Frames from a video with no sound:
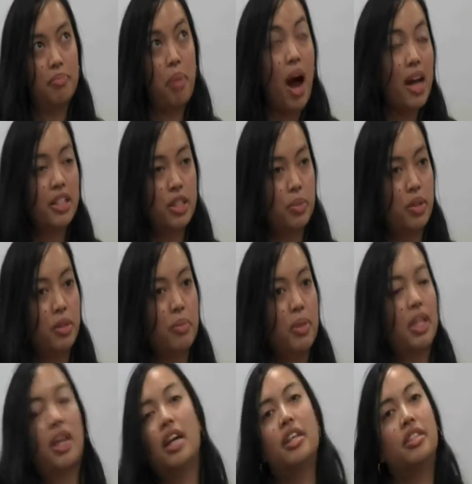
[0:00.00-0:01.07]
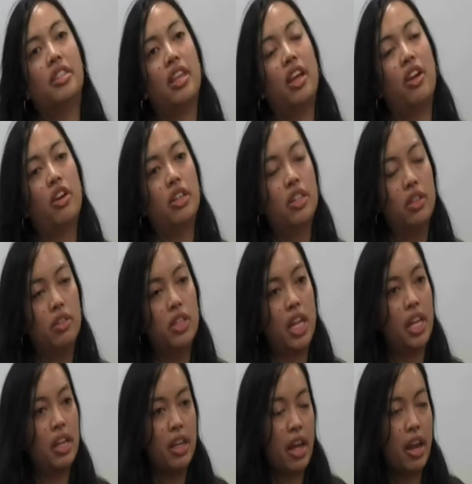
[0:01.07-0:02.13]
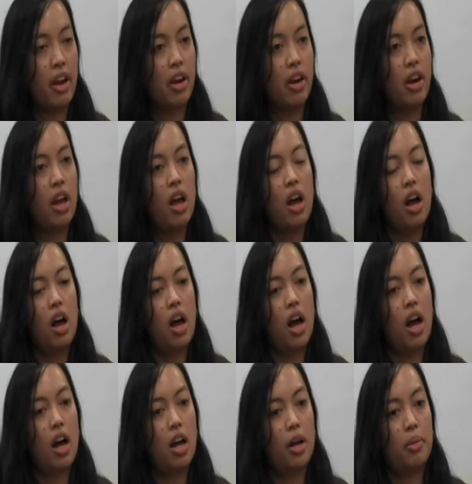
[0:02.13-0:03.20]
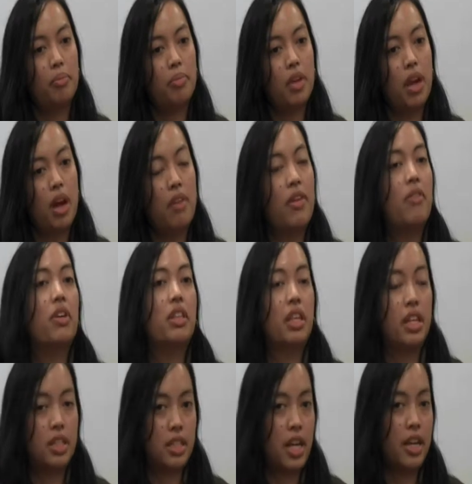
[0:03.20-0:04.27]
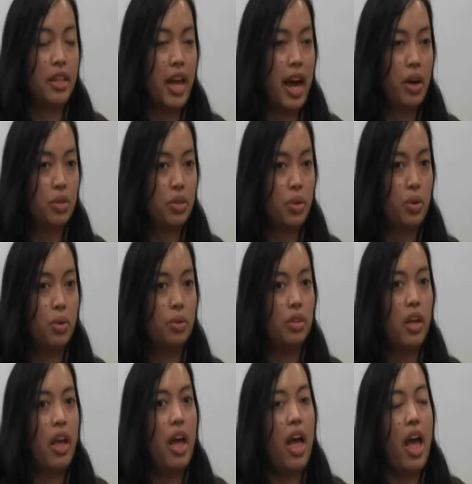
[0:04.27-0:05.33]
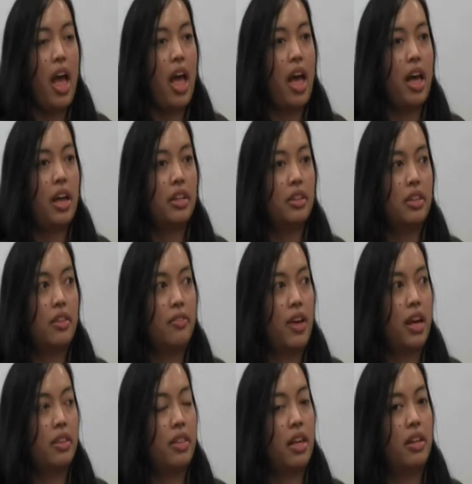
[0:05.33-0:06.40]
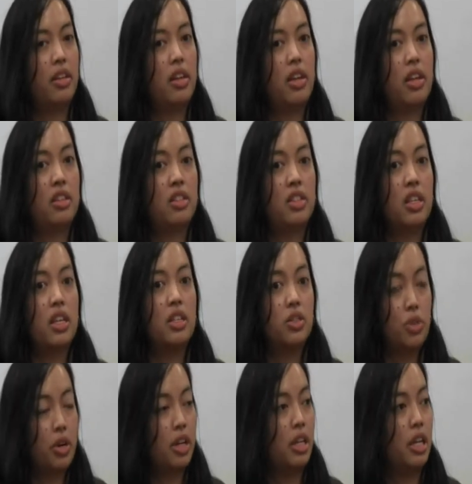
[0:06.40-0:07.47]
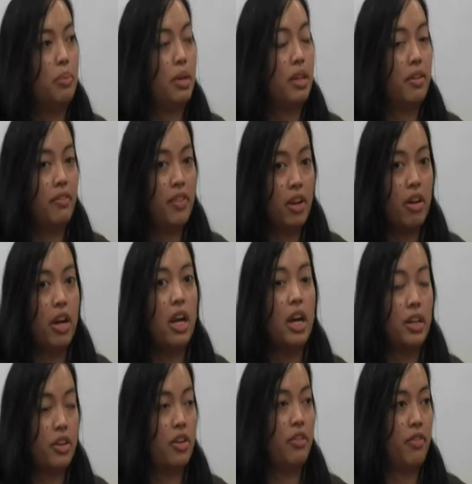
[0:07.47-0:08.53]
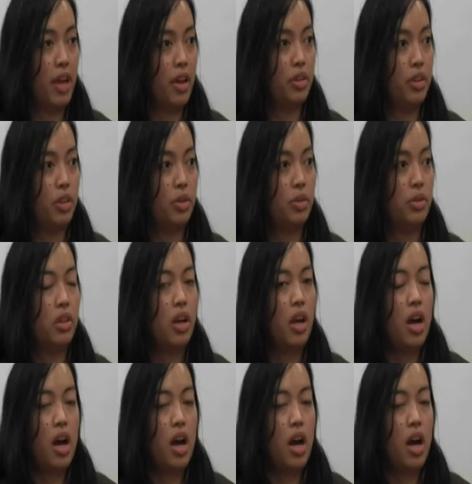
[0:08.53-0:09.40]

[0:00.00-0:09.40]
possible because they are taking care of everything inside the household. And the fact that it's historically been a very undervalued